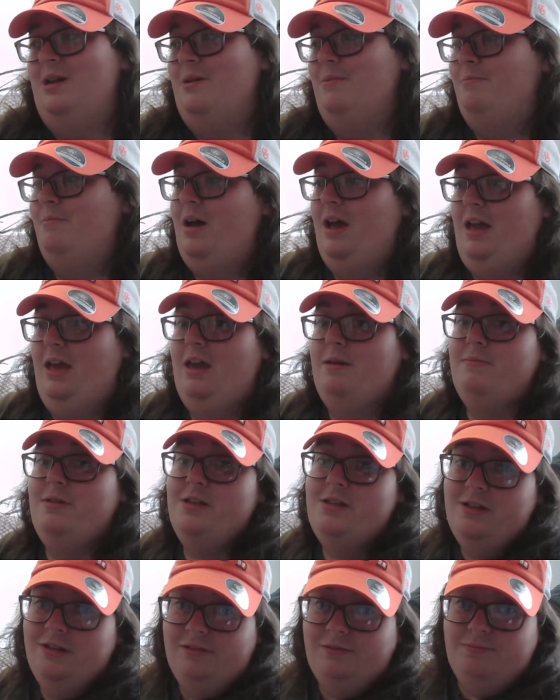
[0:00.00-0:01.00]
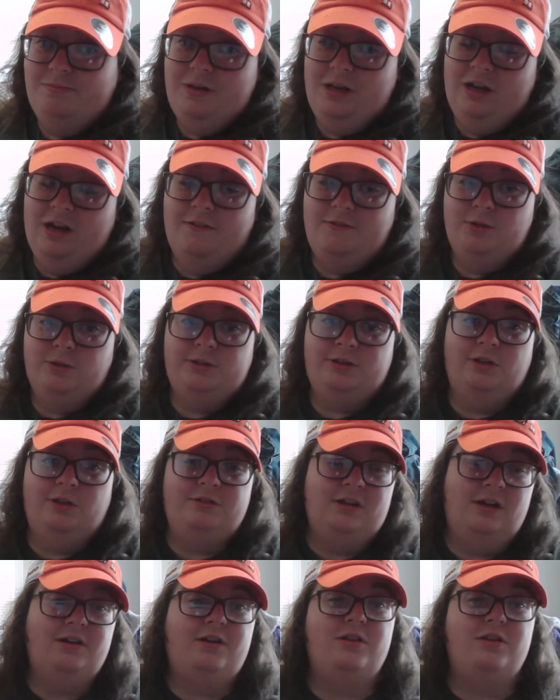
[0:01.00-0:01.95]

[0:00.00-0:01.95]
Miami just being off to a slow start?